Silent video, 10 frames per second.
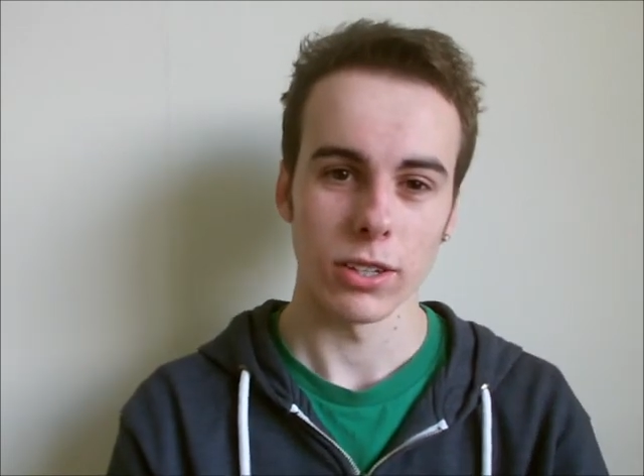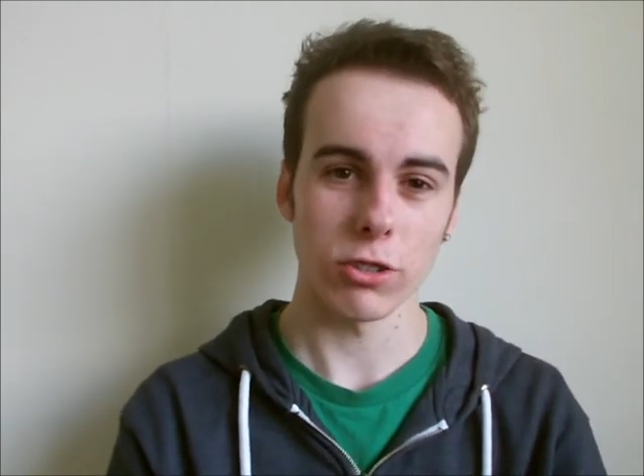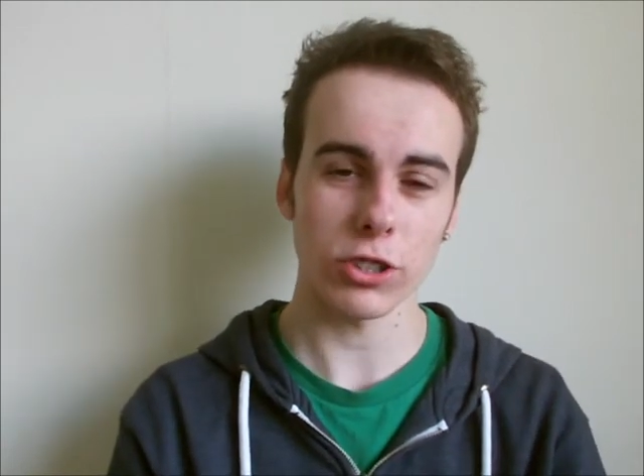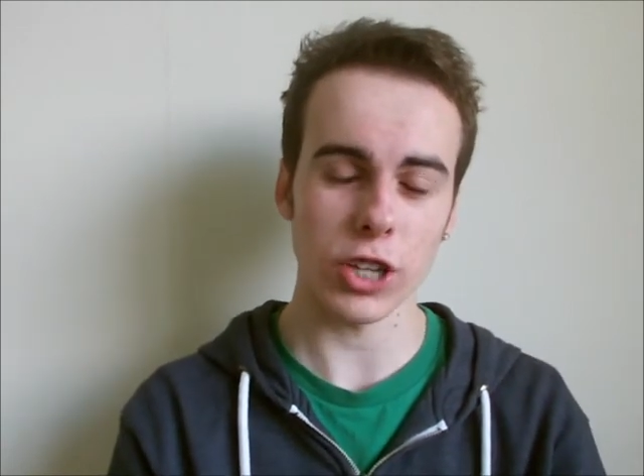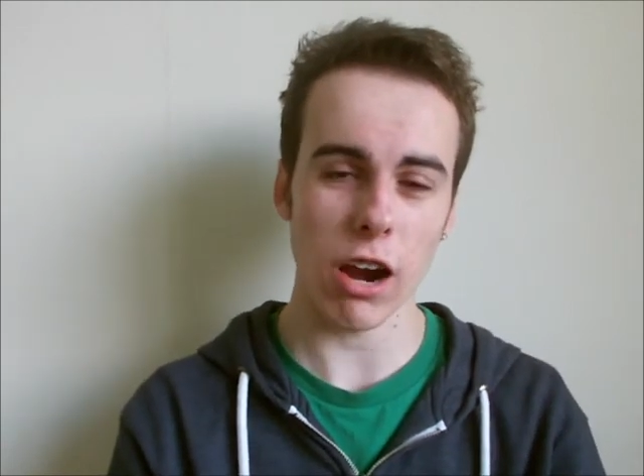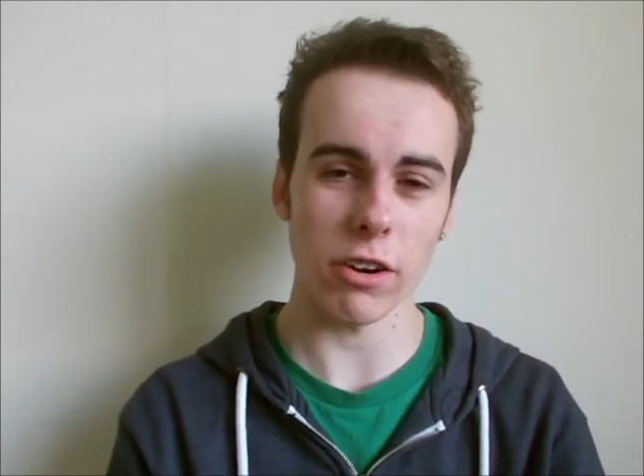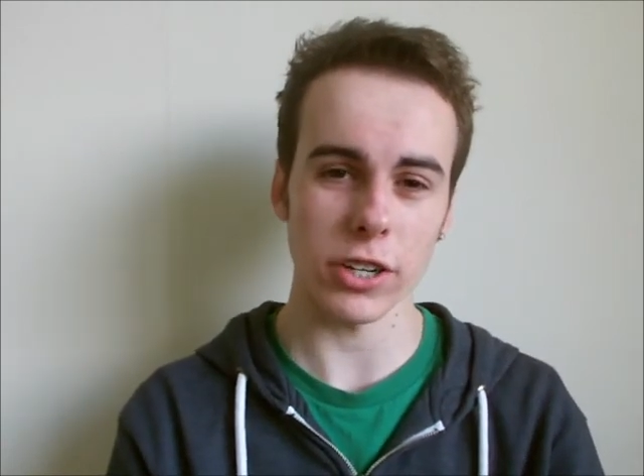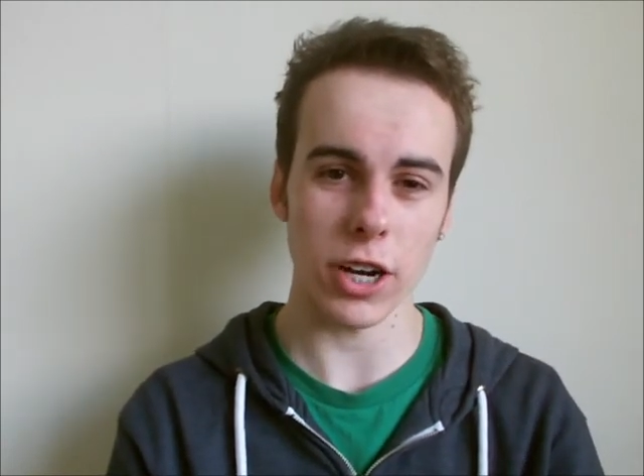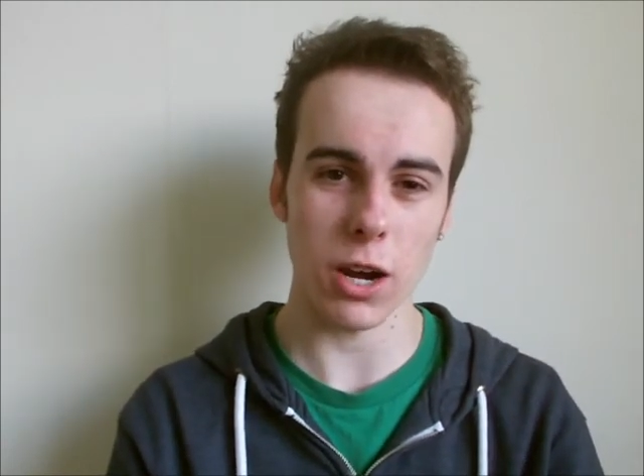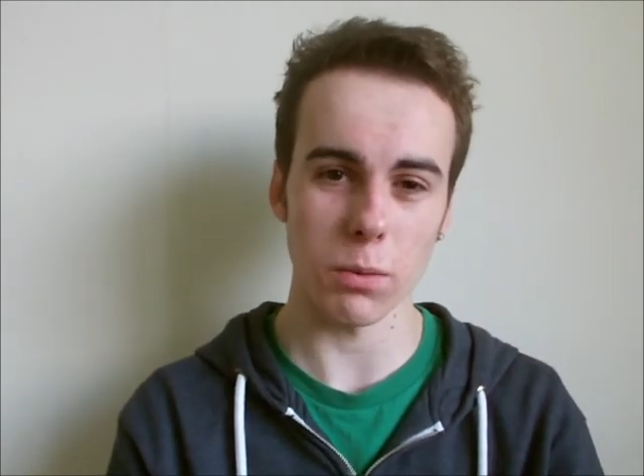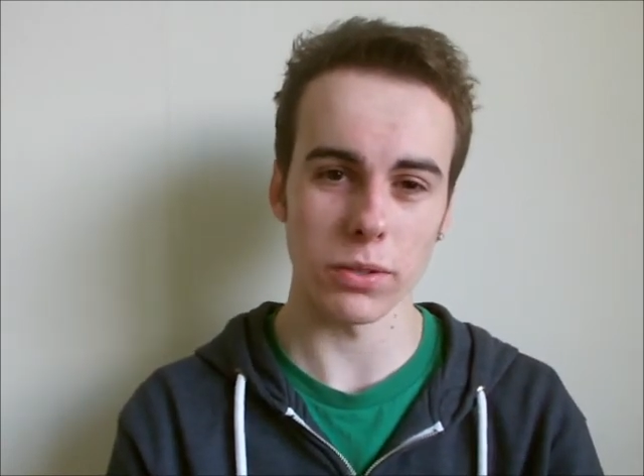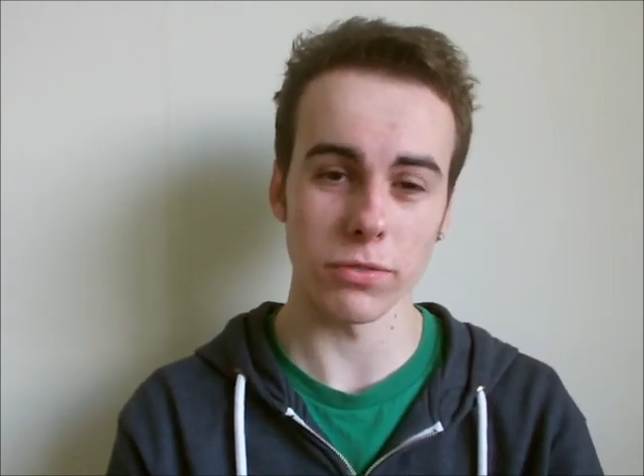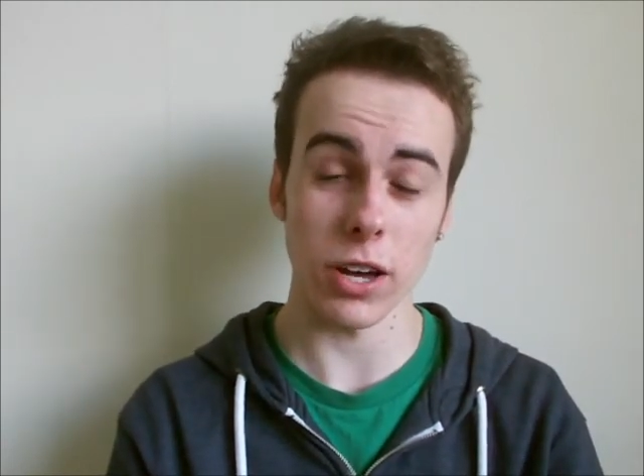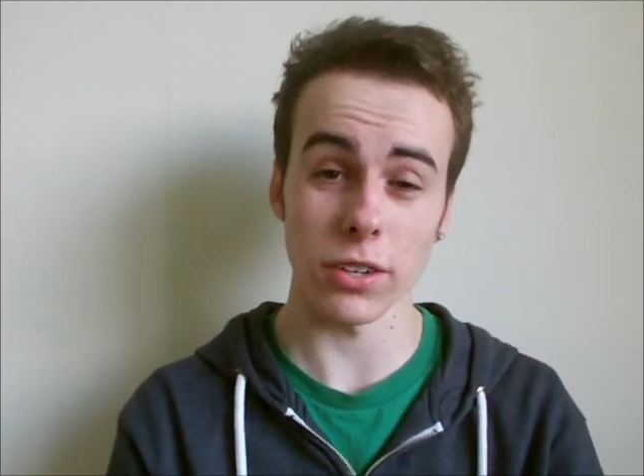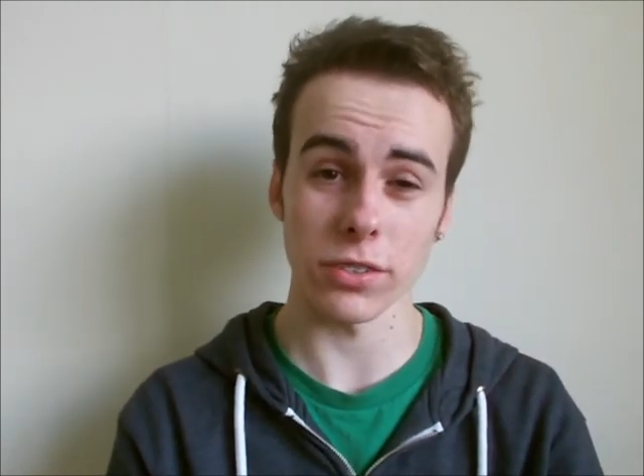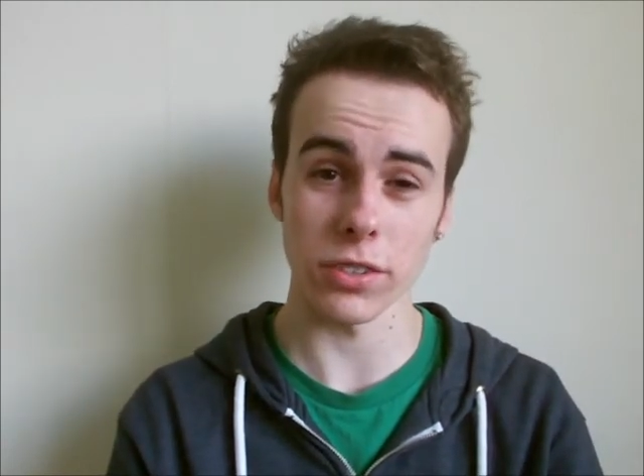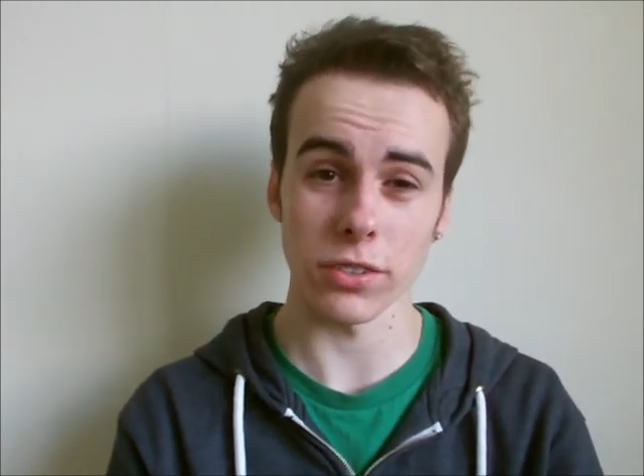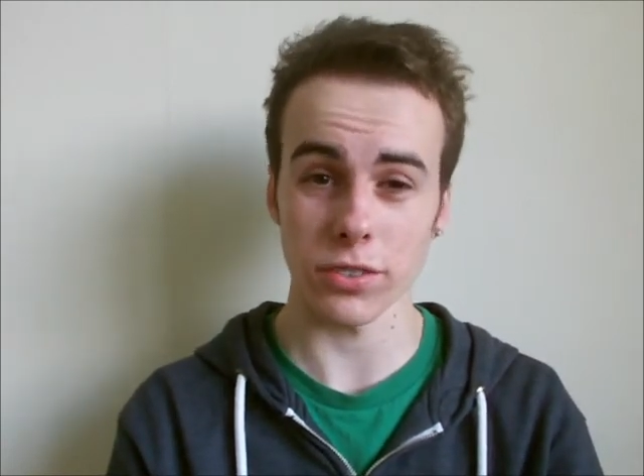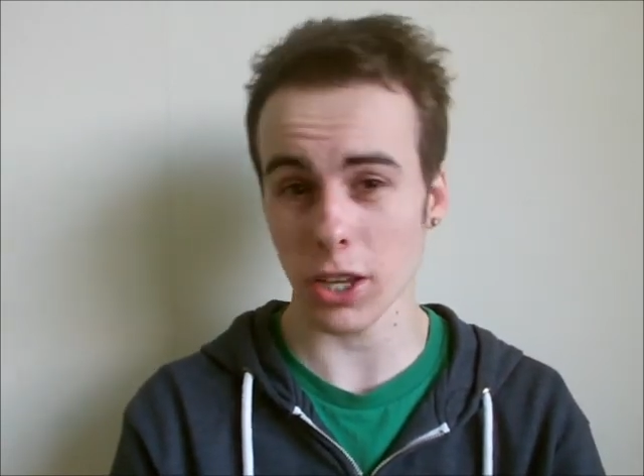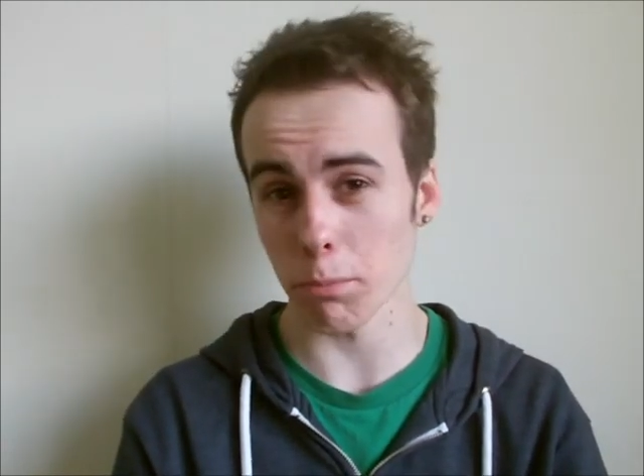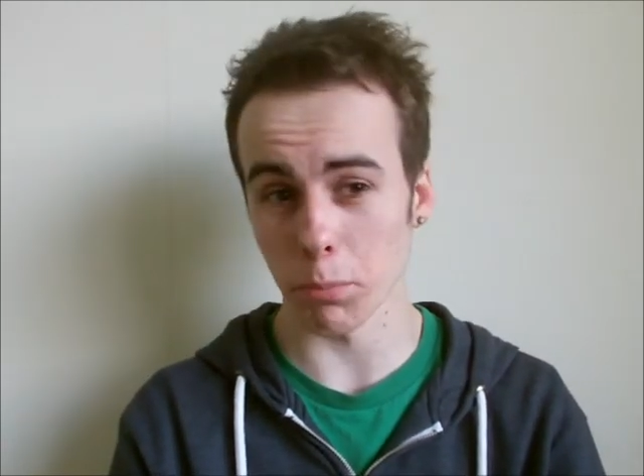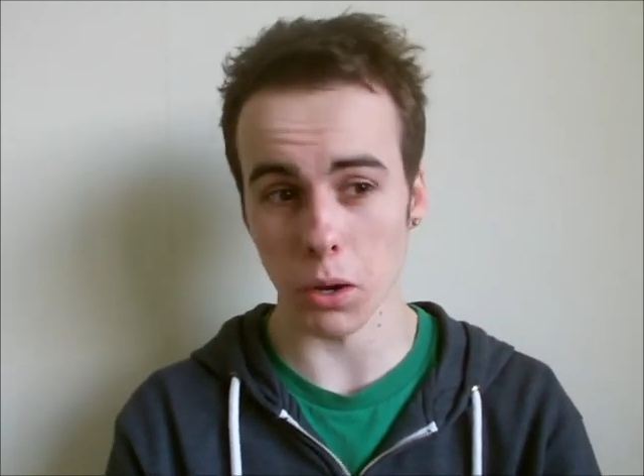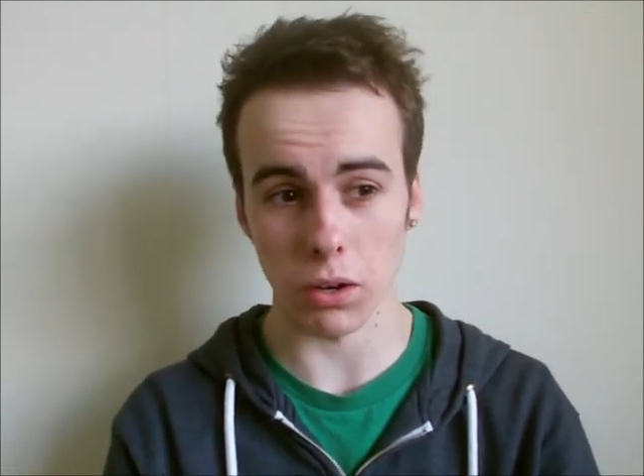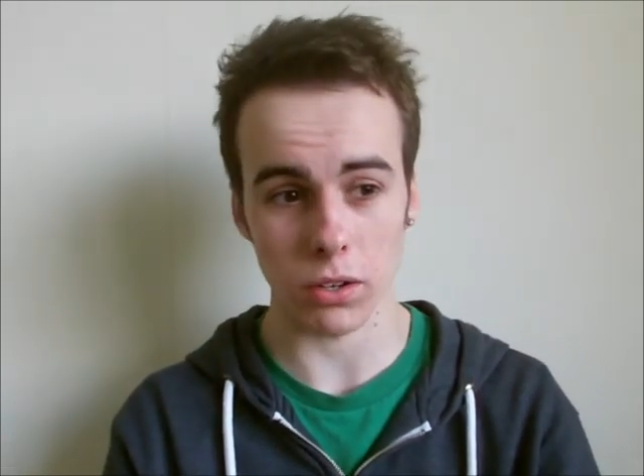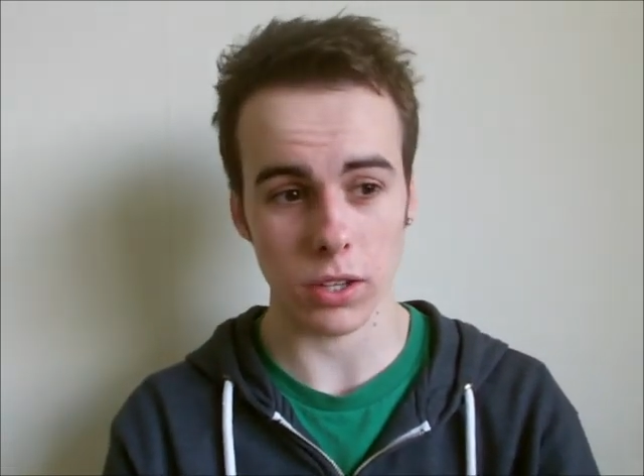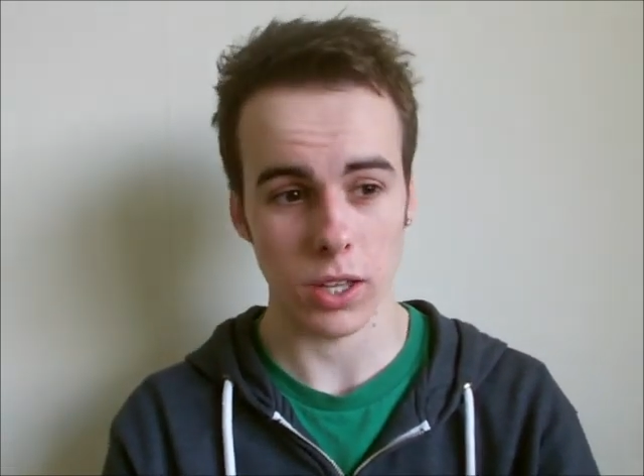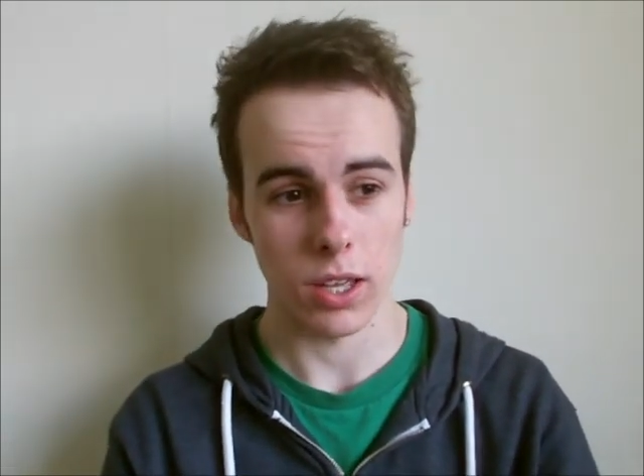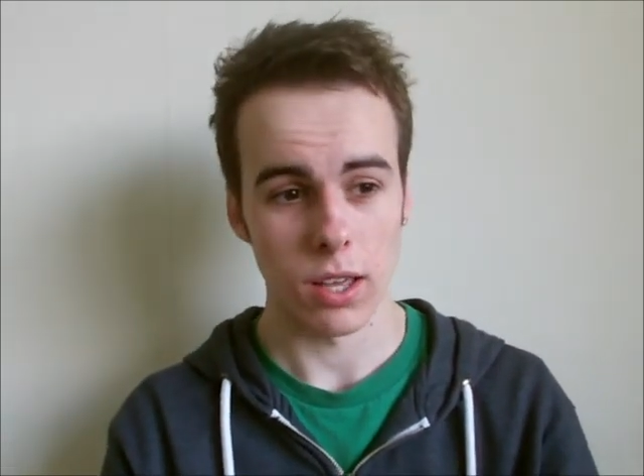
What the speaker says: Chris Jericho versus CM Punk.